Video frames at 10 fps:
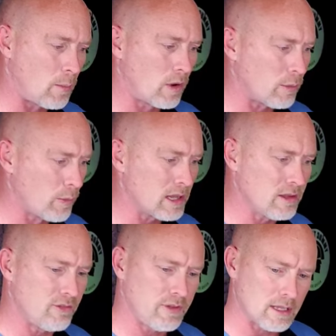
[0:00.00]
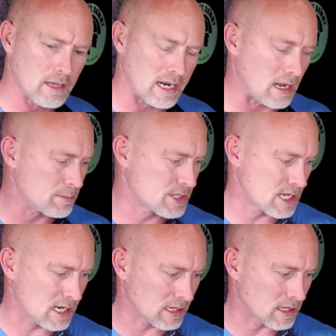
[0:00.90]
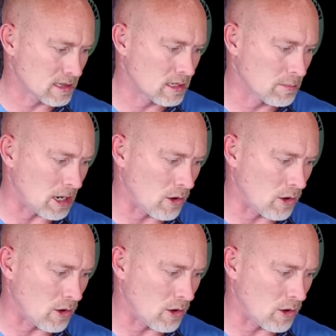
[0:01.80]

I want to really feel like I'm setting the club